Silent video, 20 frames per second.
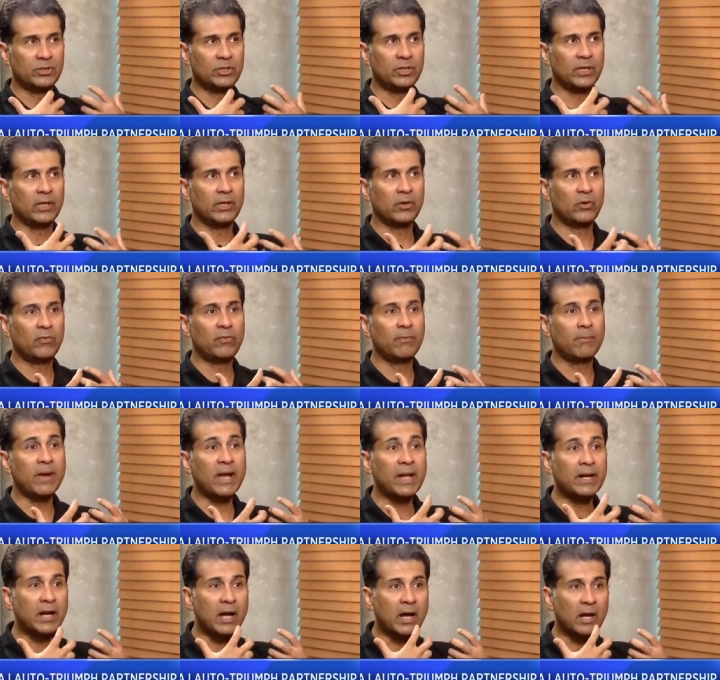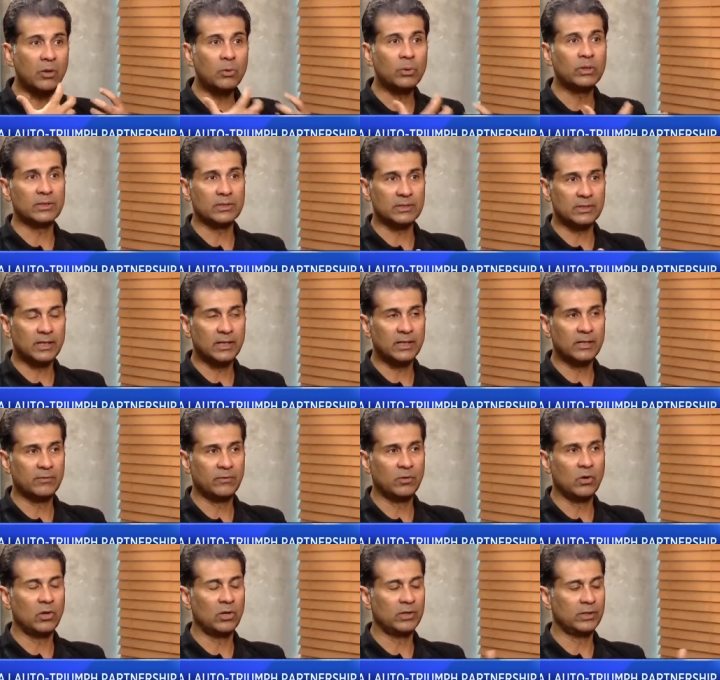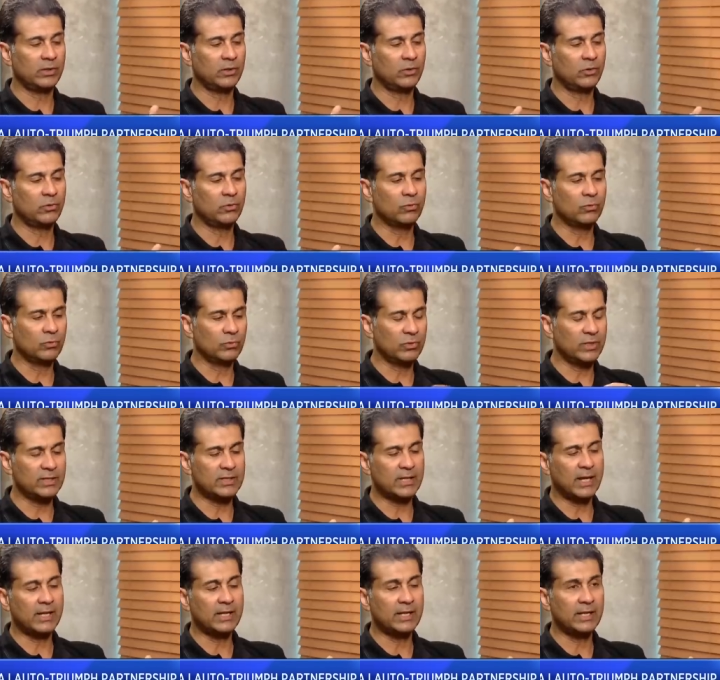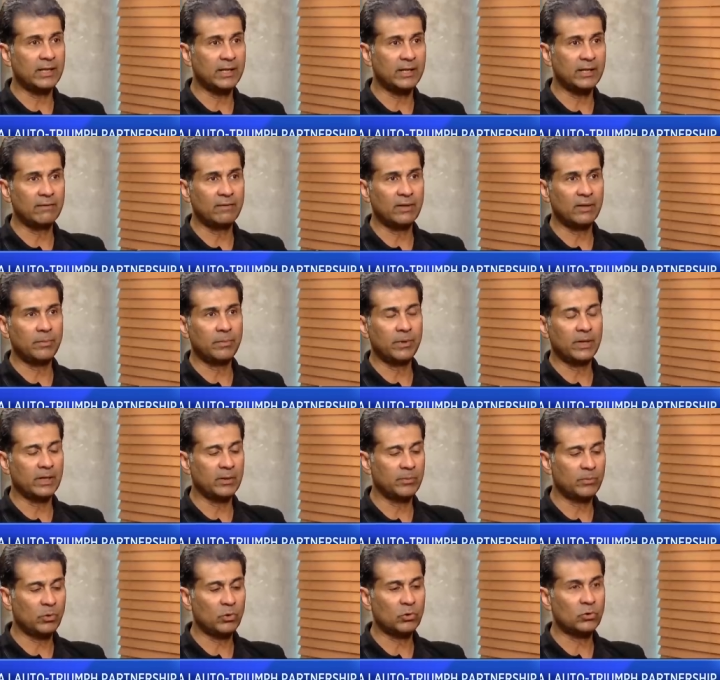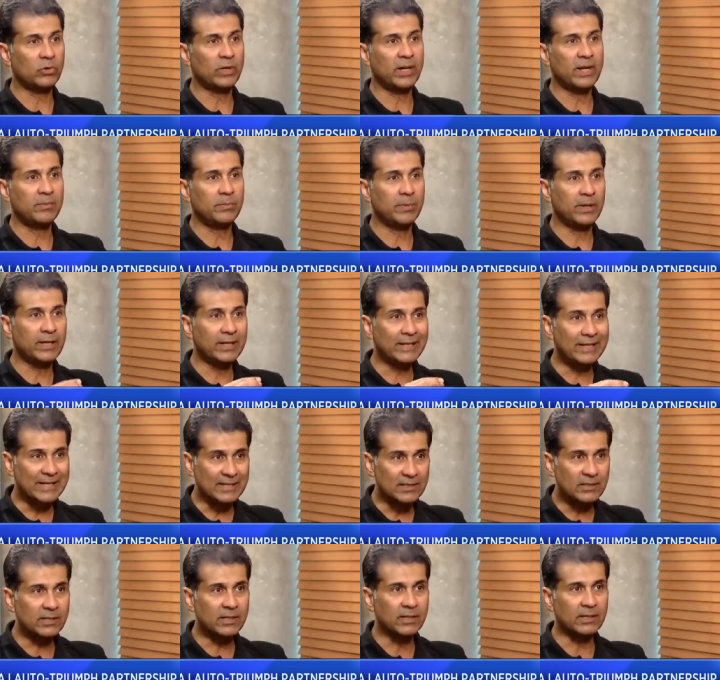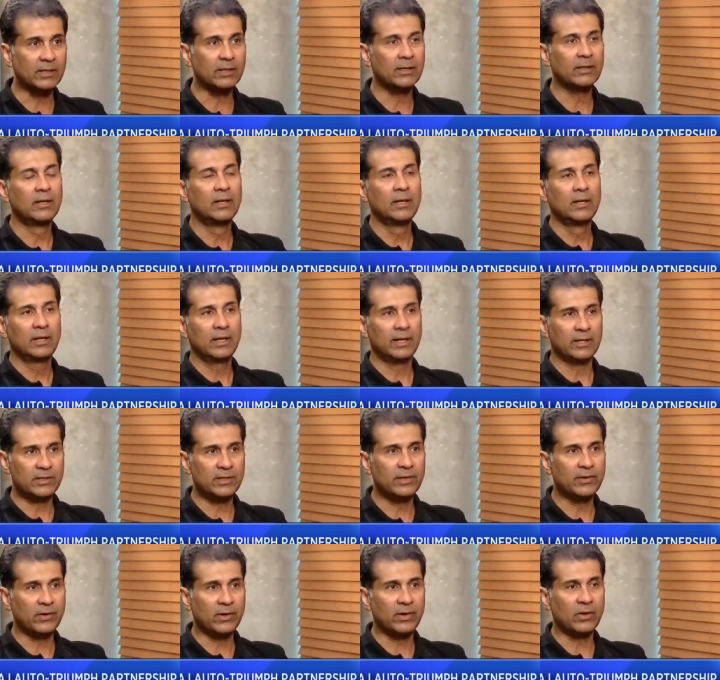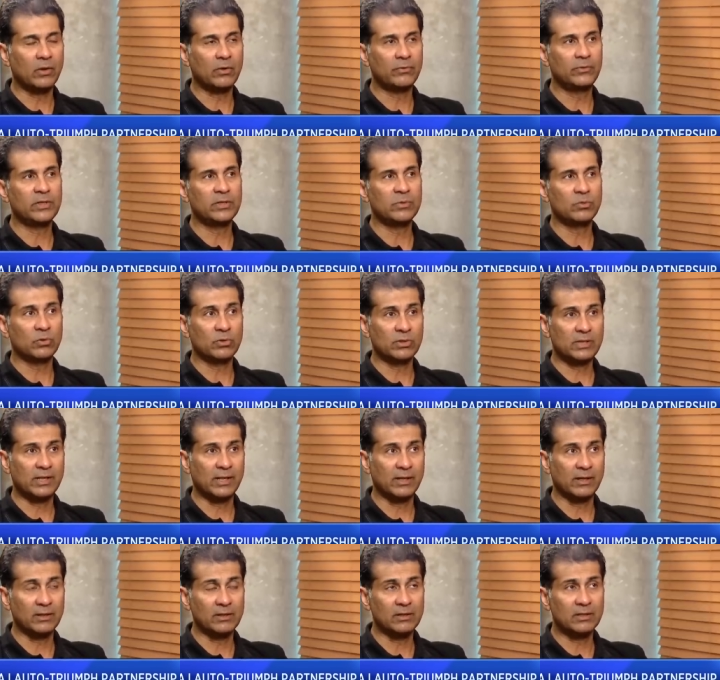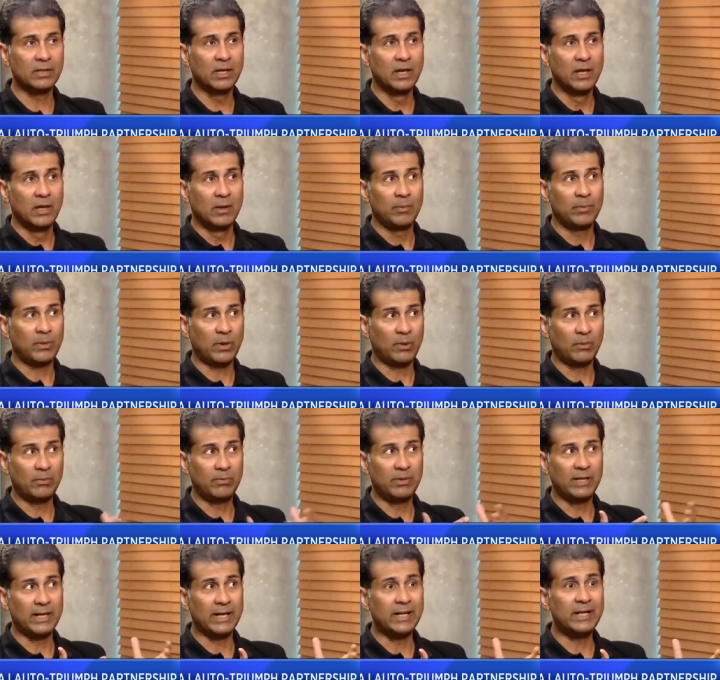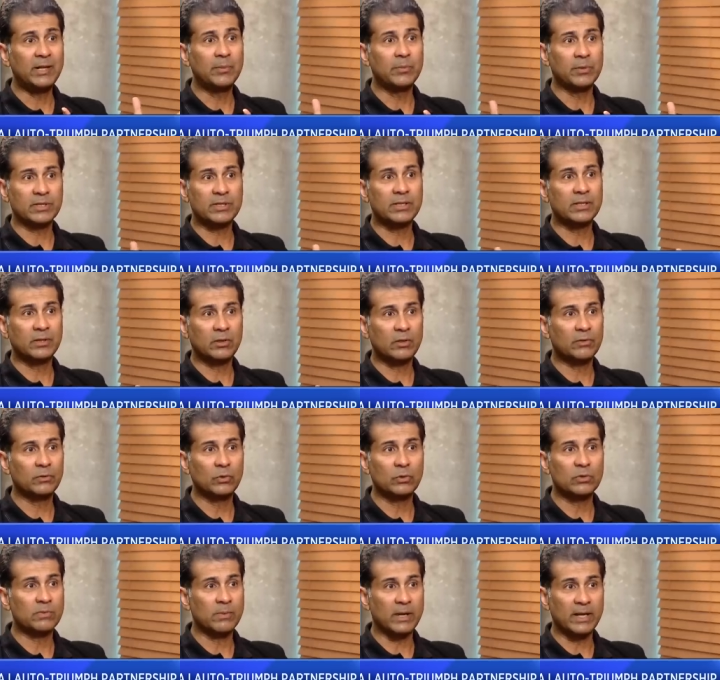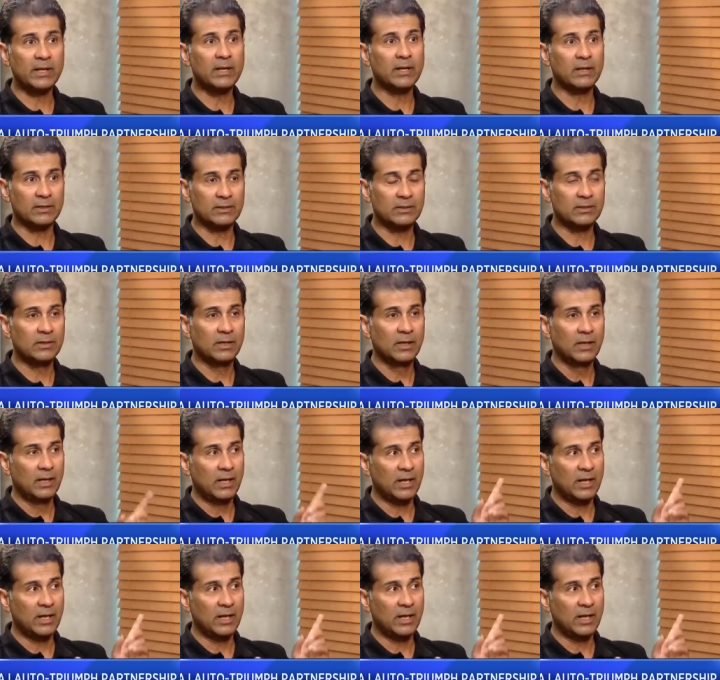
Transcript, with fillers: share of man hours that have gone into designing, developing, prototyping, testing, etc. of these motorcycles, probably 80% of those man hours